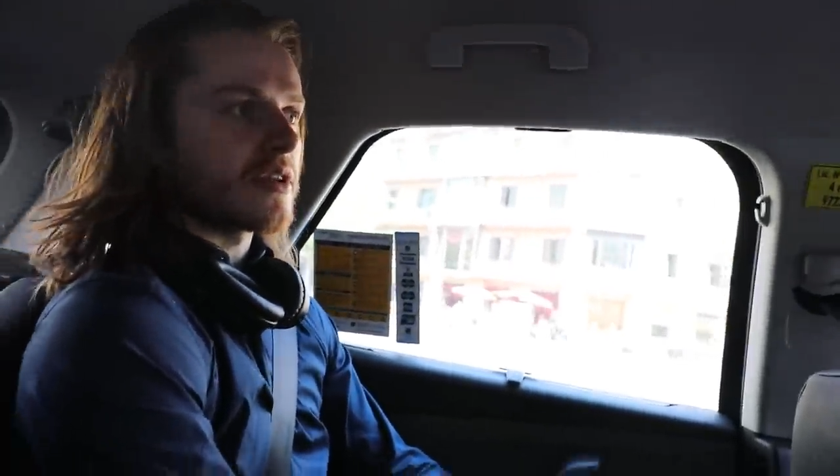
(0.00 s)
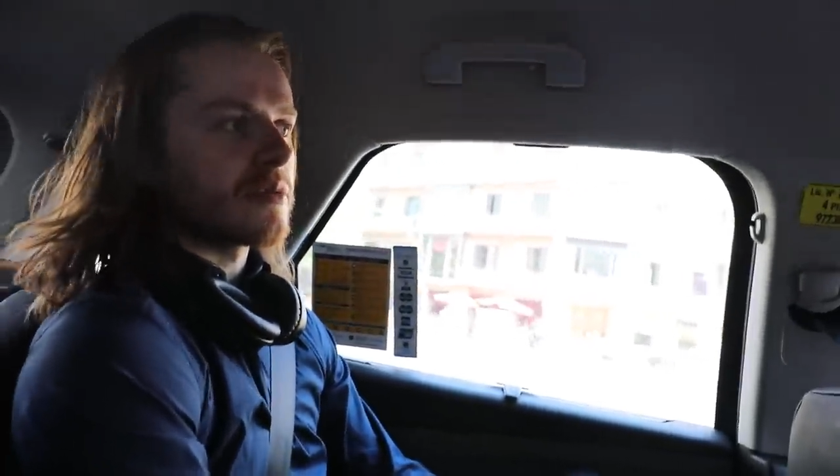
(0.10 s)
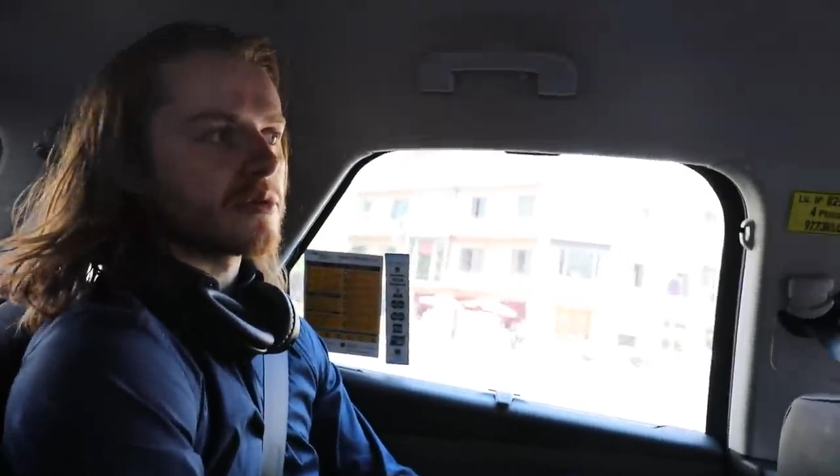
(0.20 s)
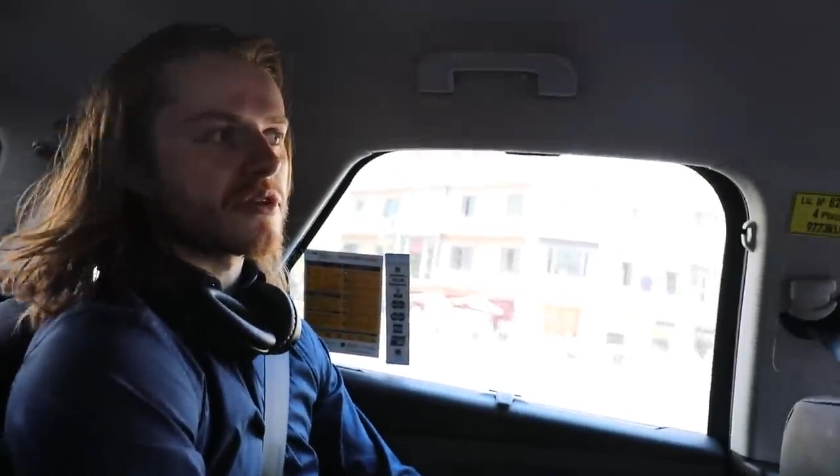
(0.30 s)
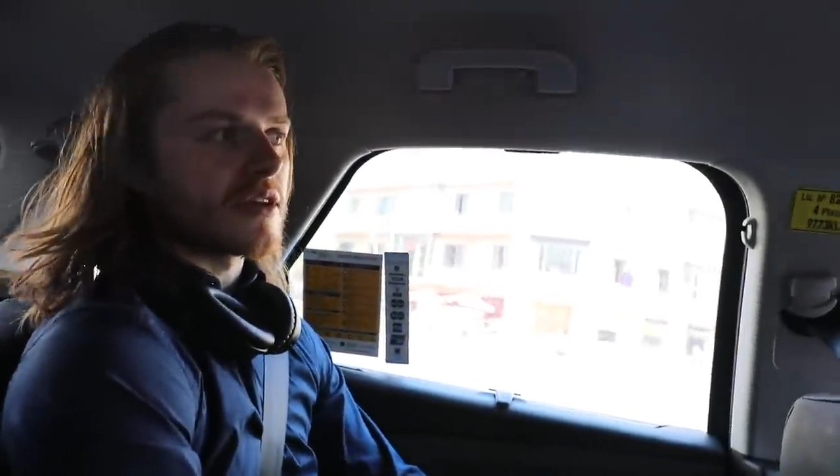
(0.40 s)
they
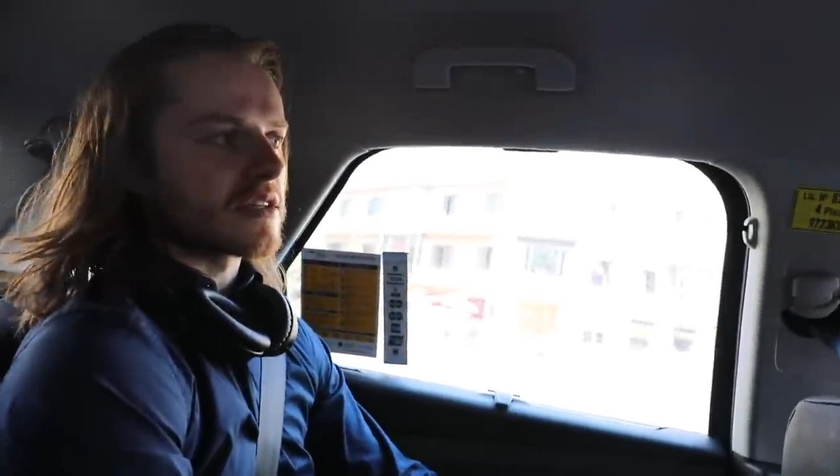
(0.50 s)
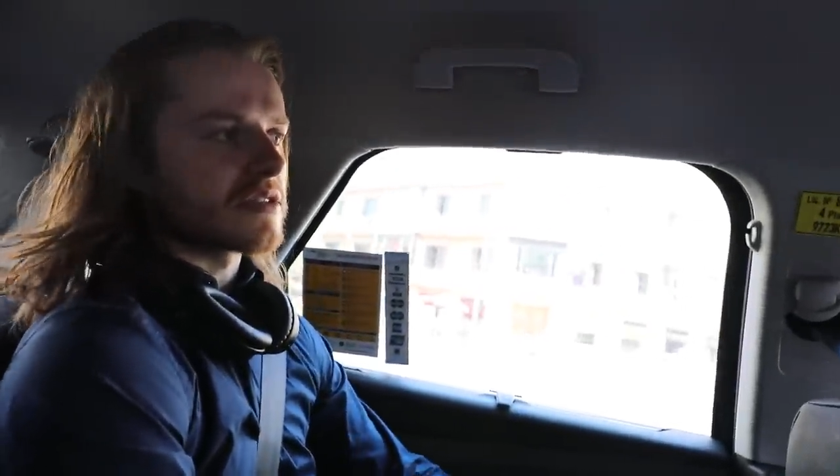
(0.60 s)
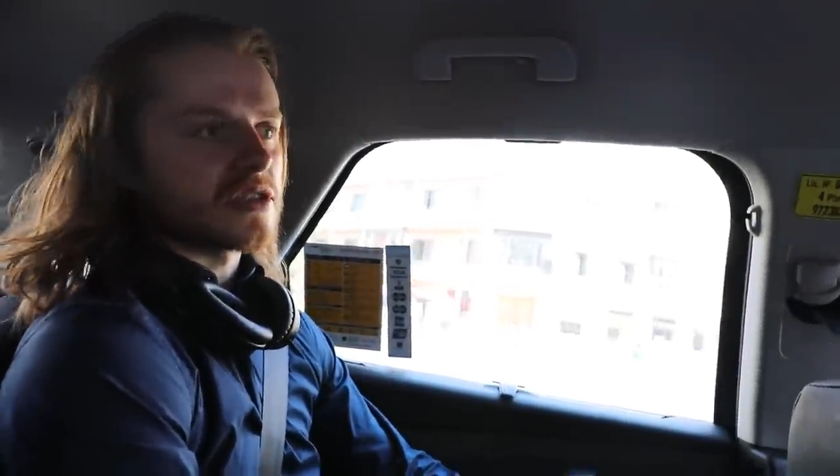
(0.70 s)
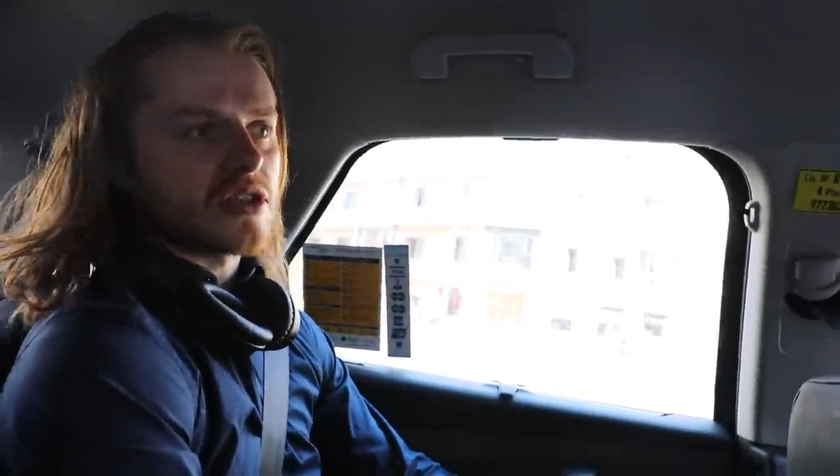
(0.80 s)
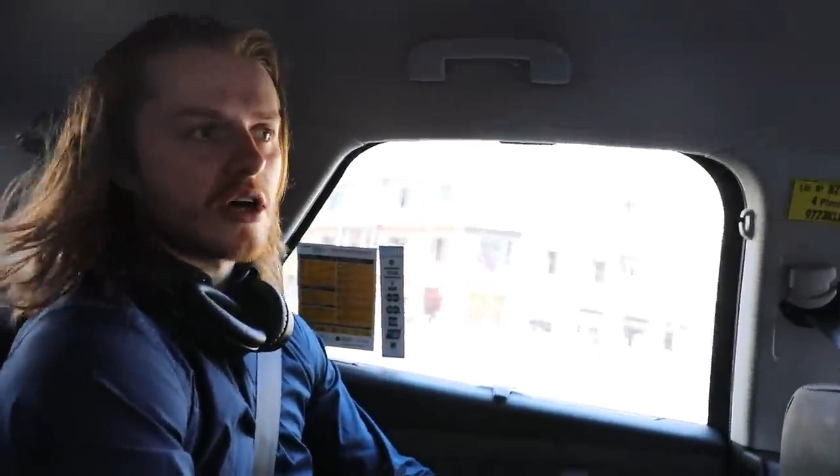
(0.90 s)
would think is just